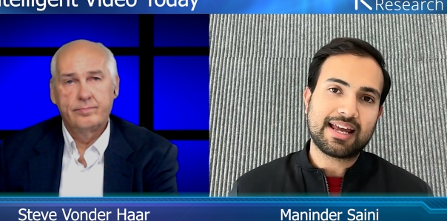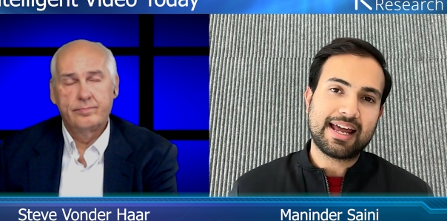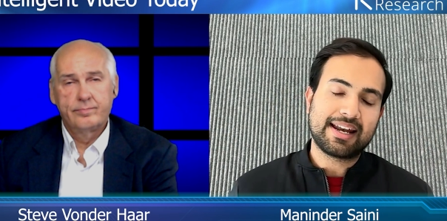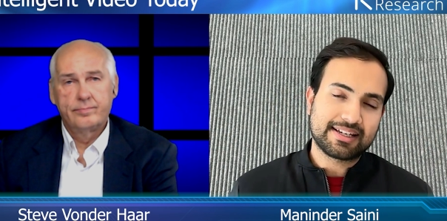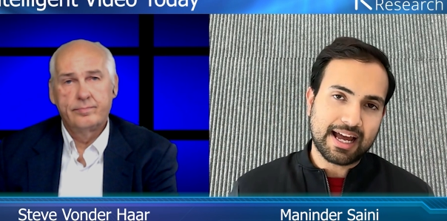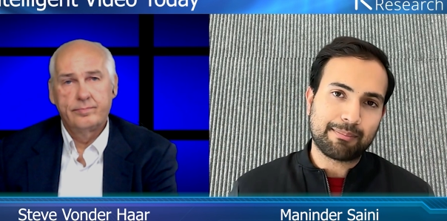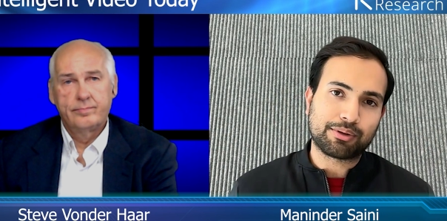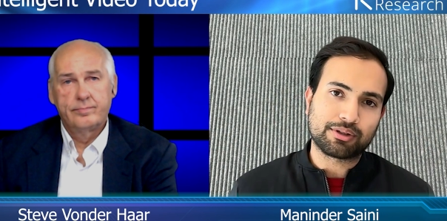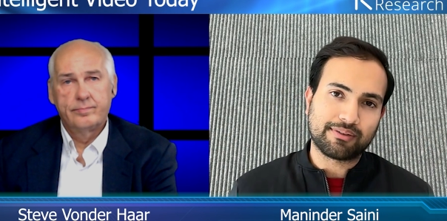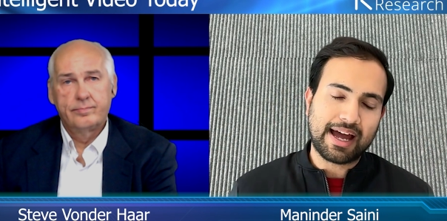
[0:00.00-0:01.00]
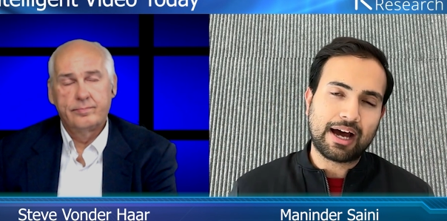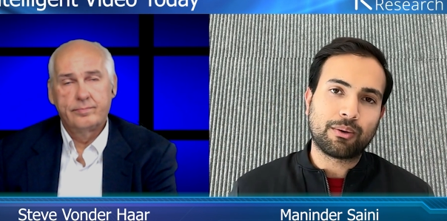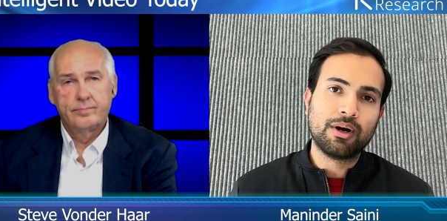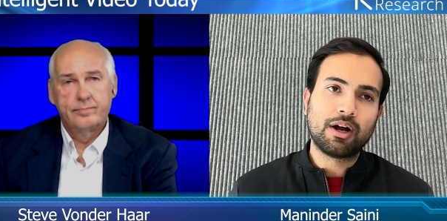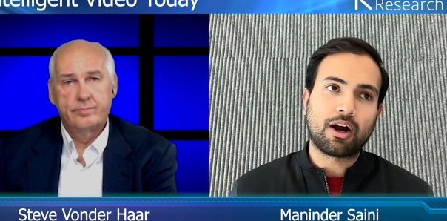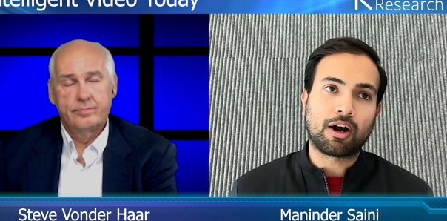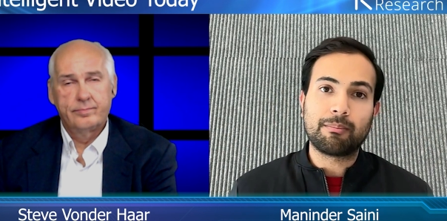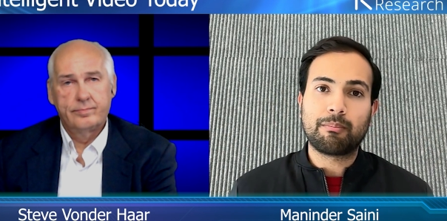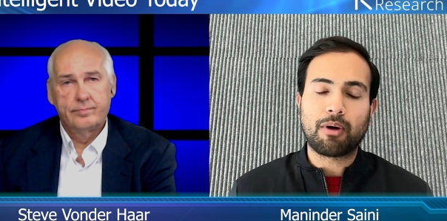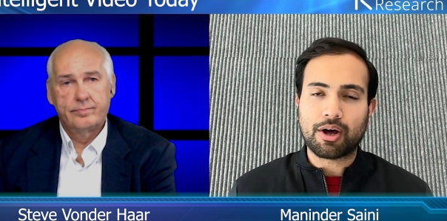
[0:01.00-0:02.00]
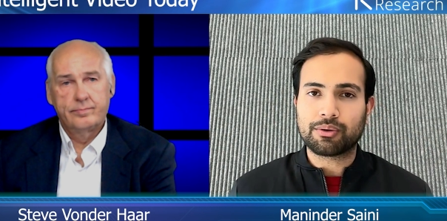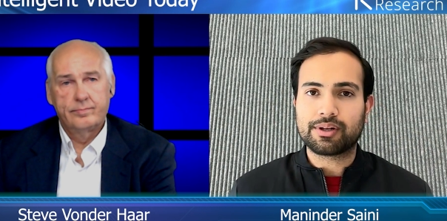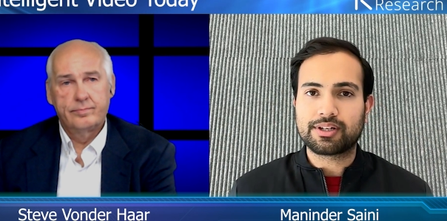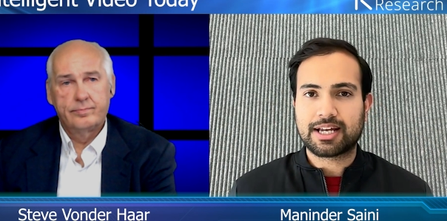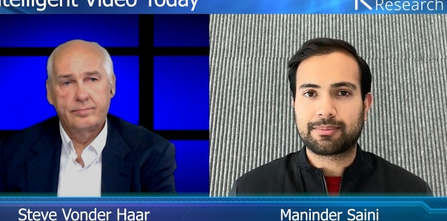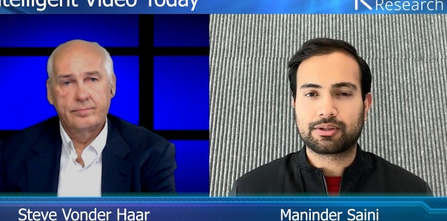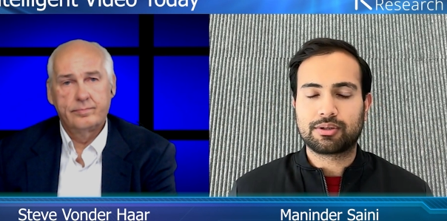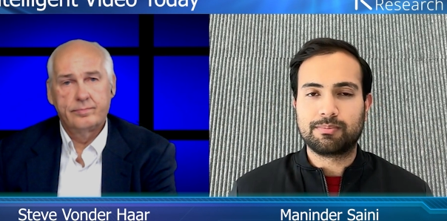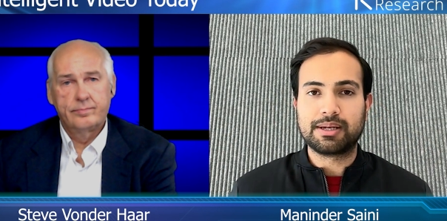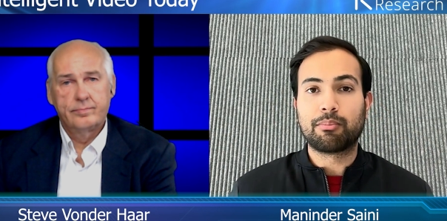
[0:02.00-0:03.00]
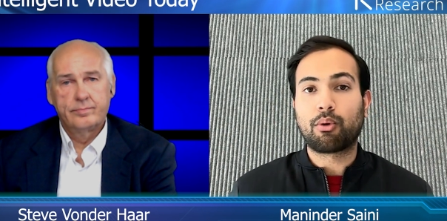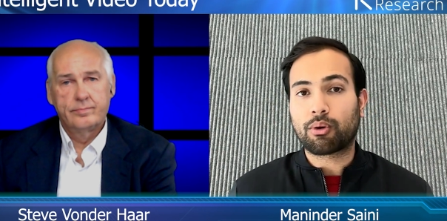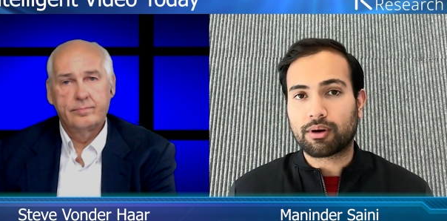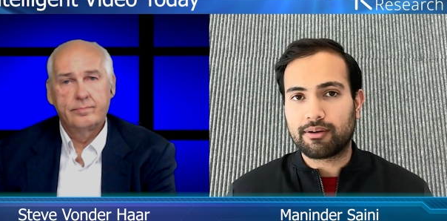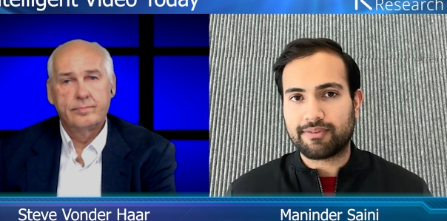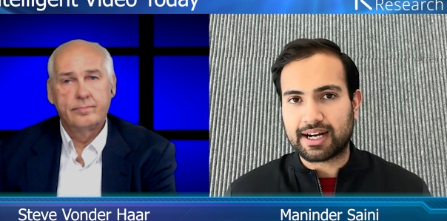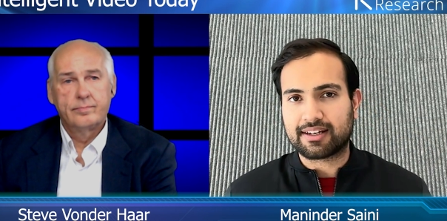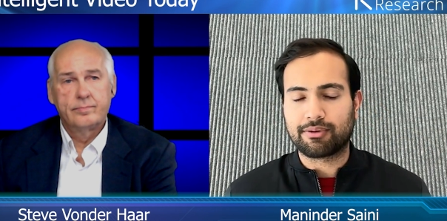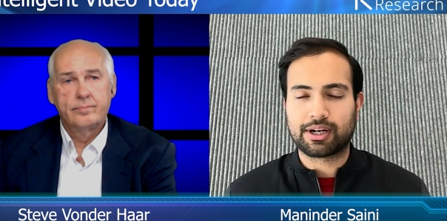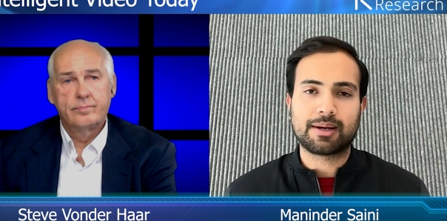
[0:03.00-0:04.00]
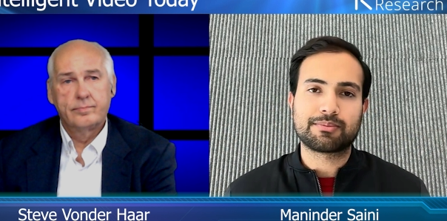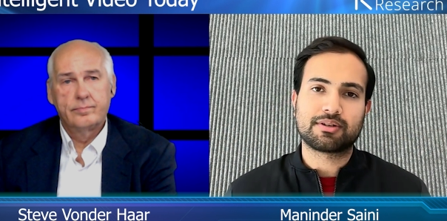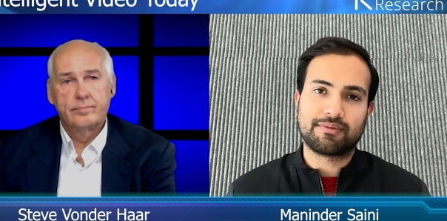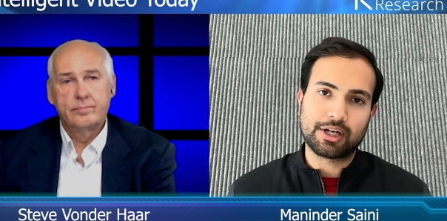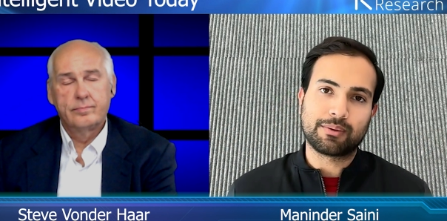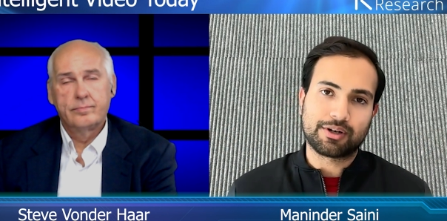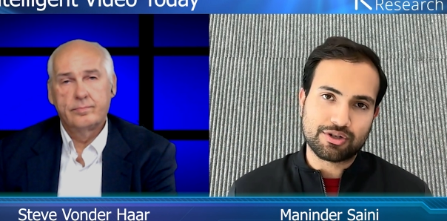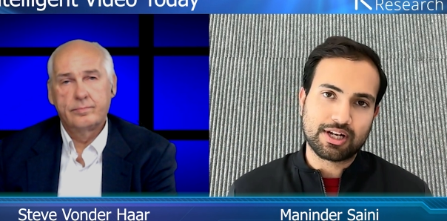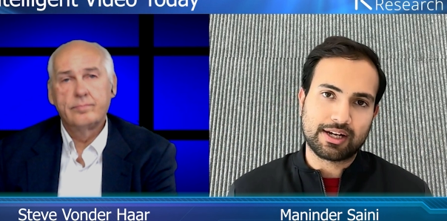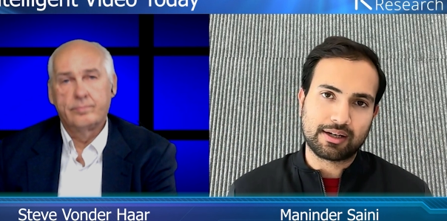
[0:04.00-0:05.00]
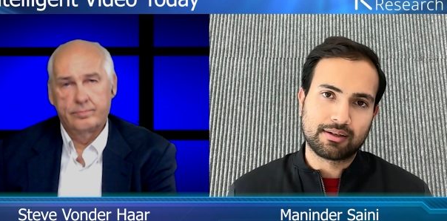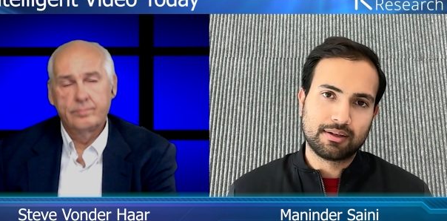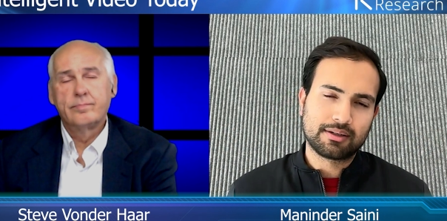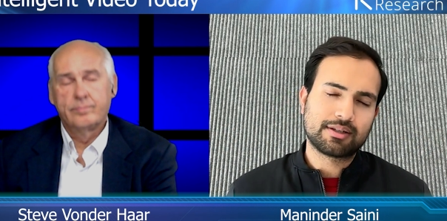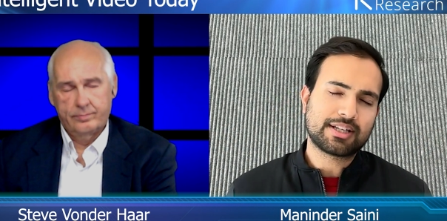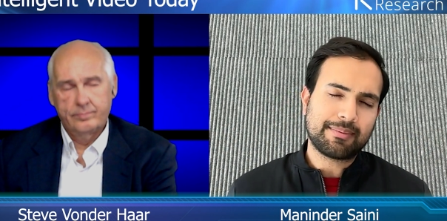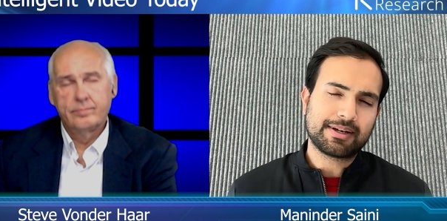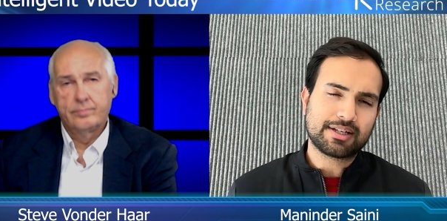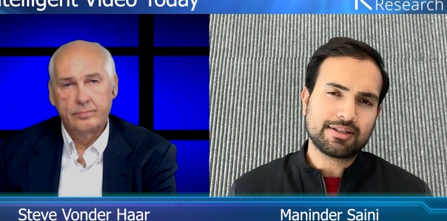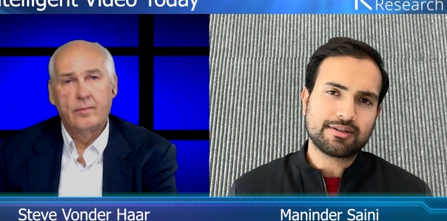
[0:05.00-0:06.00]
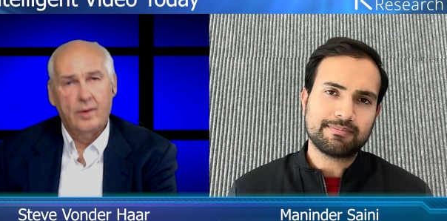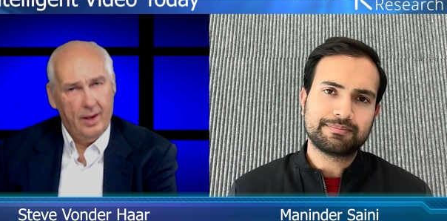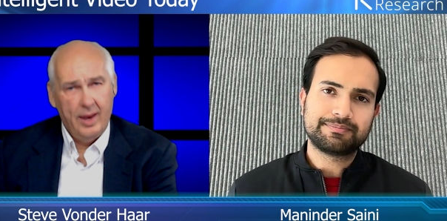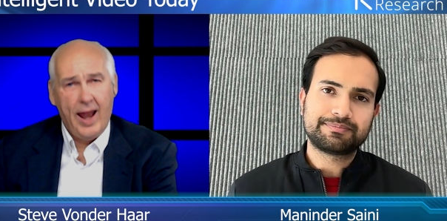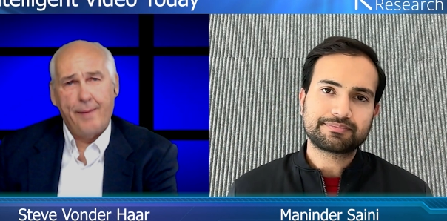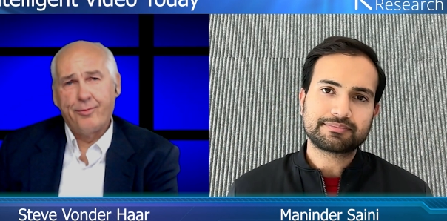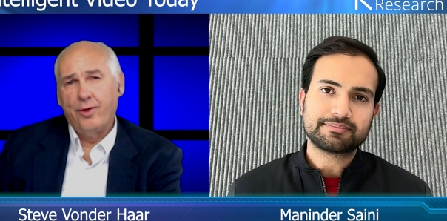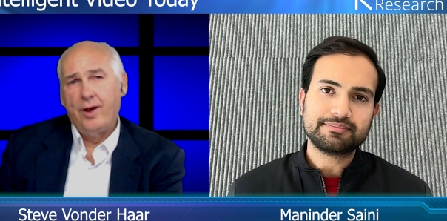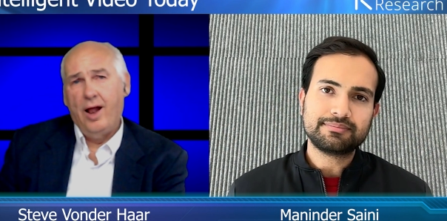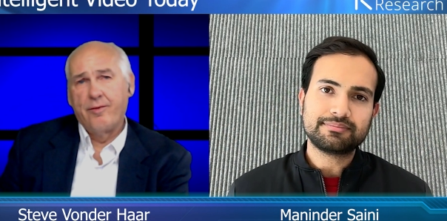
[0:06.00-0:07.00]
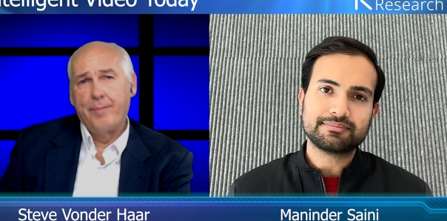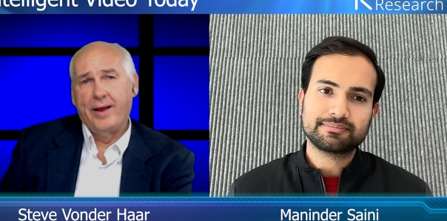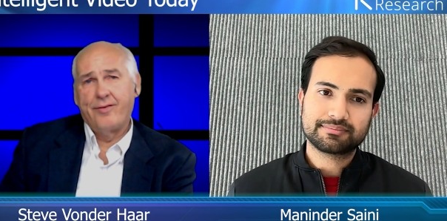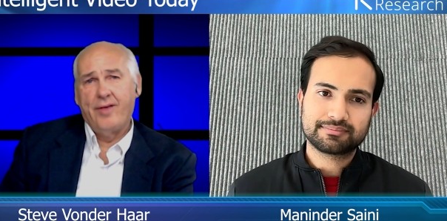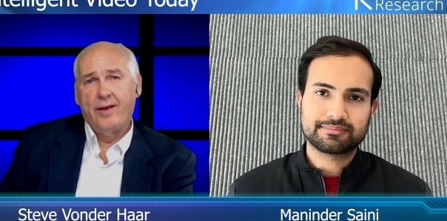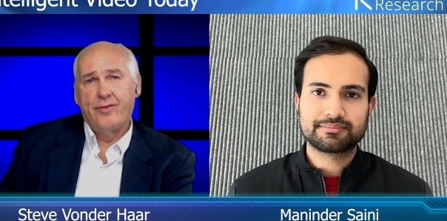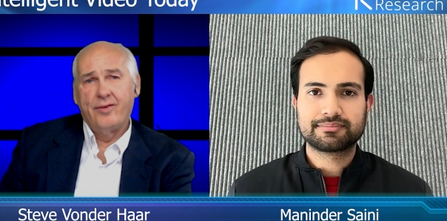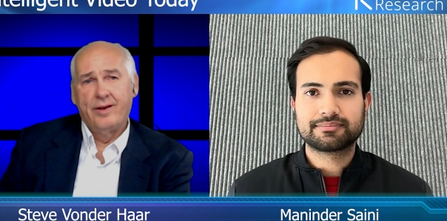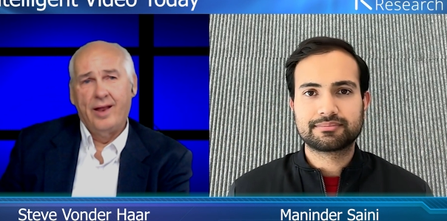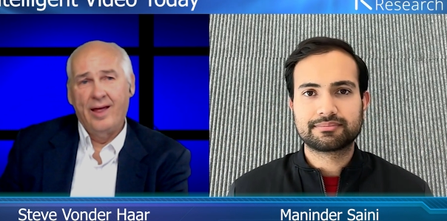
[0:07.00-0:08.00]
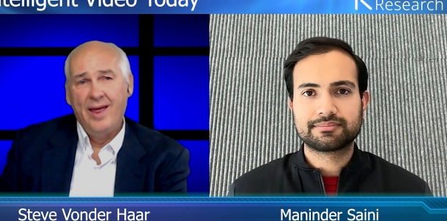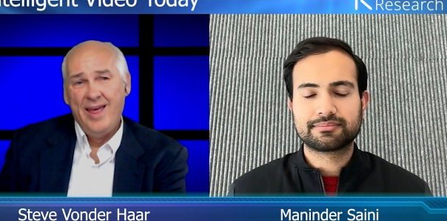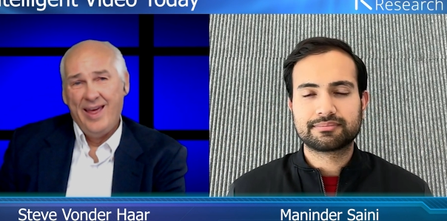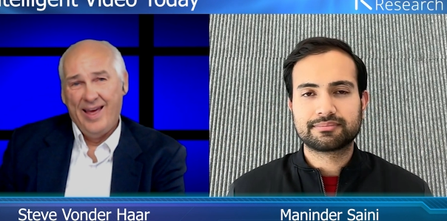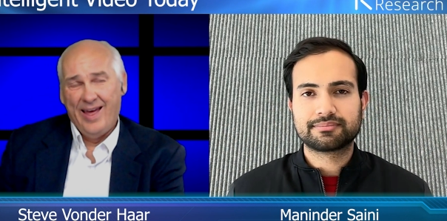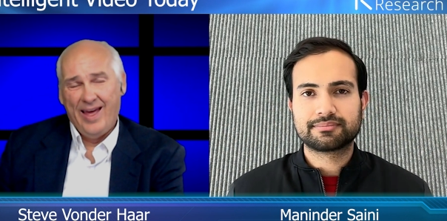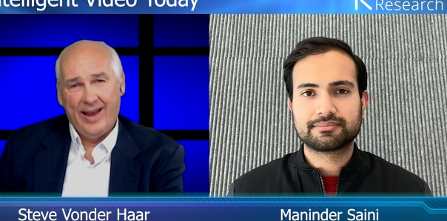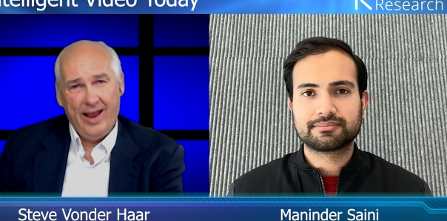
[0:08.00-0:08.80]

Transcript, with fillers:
Speaker 1: an example of how our model is able to be more effective when it comes to video understanding.
Speaker 2: Does that make sense? it absolutely does make sense. And uh, uh, I